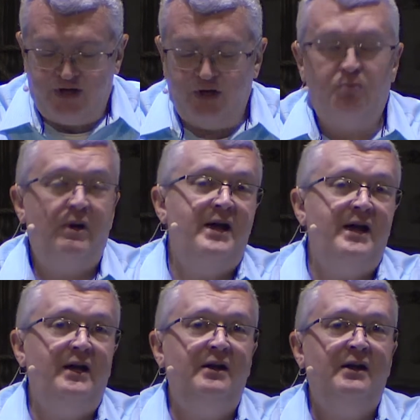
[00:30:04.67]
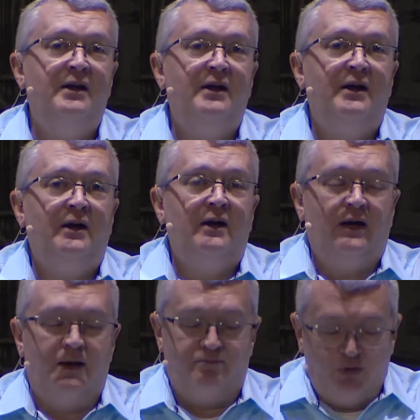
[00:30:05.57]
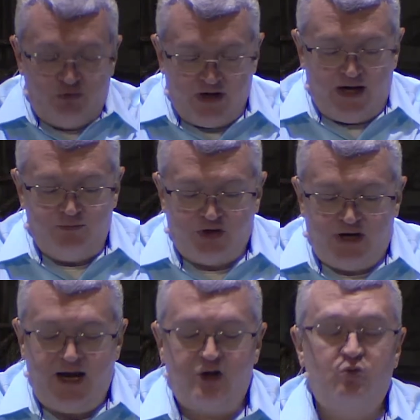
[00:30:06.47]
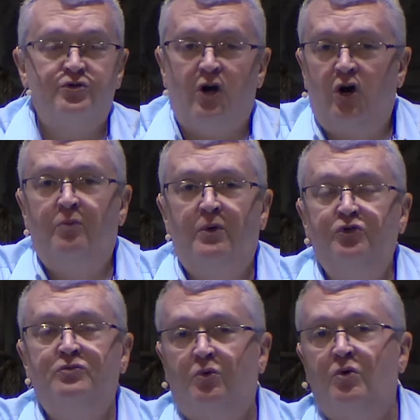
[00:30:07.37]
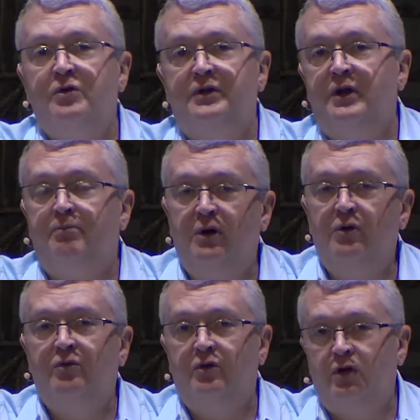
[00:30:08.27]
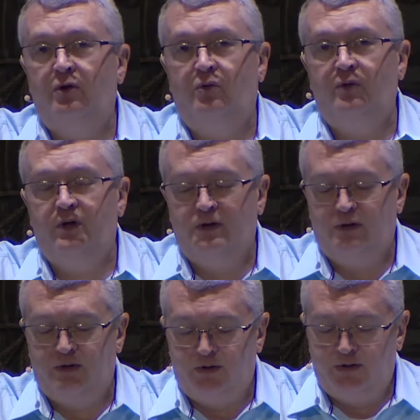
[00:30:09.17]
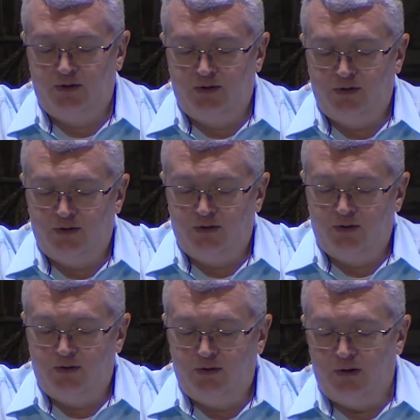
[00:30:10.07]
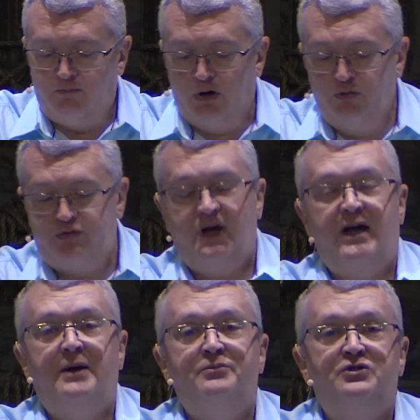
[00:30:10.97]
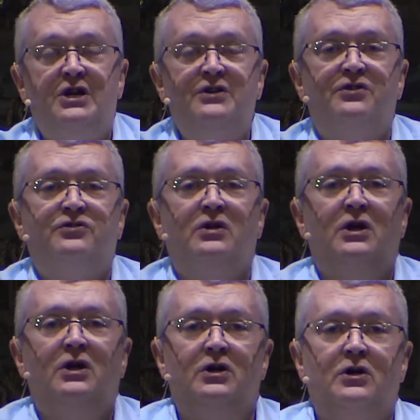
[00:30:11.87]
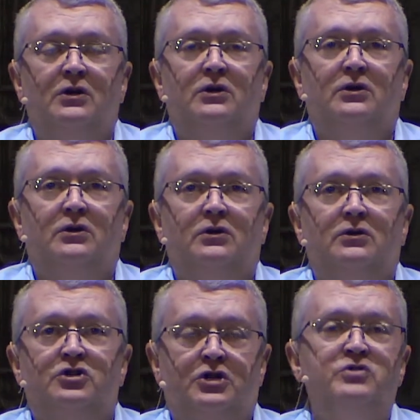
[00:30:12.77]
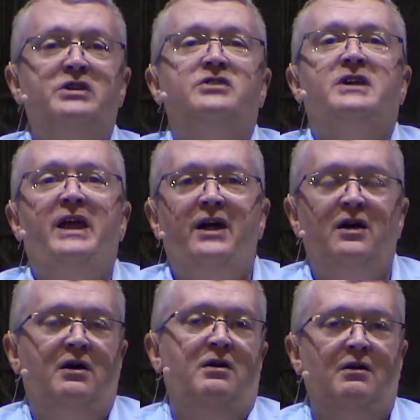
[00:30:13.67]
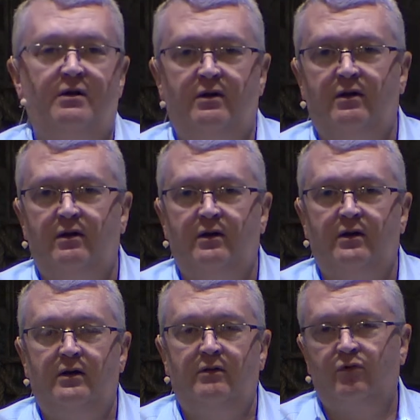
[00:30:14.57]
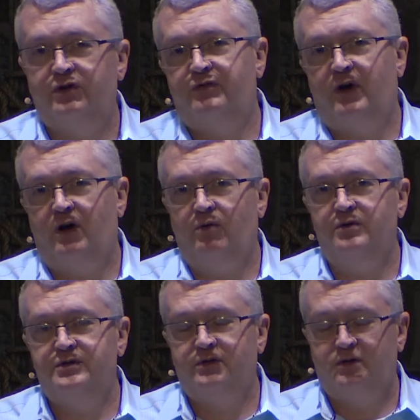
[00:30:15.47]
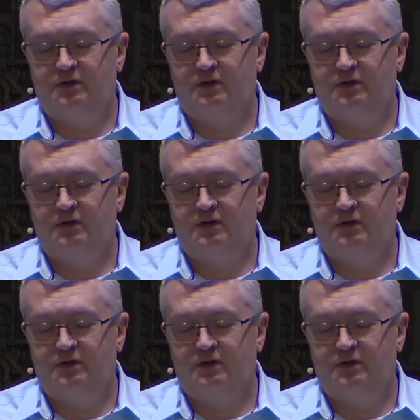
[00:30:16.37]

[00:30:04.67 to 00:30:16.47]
they obeyed. And both times the catch was almost more than their boat could hold. Both times Jesus shows his care for his followers.